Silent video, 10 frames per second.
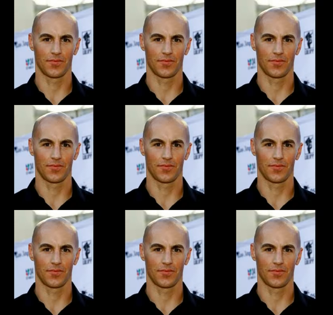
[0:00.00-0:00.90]

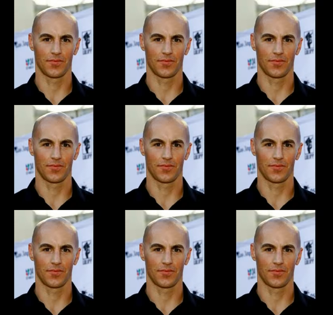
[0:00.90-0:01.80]

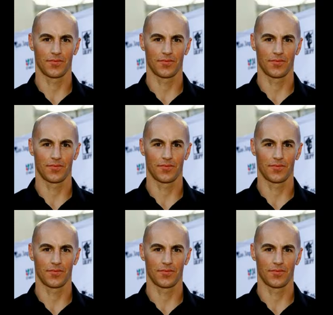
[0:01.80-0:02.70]

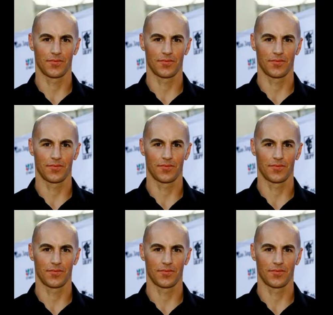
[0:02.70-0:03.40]
This is a still picture; no speech is visible.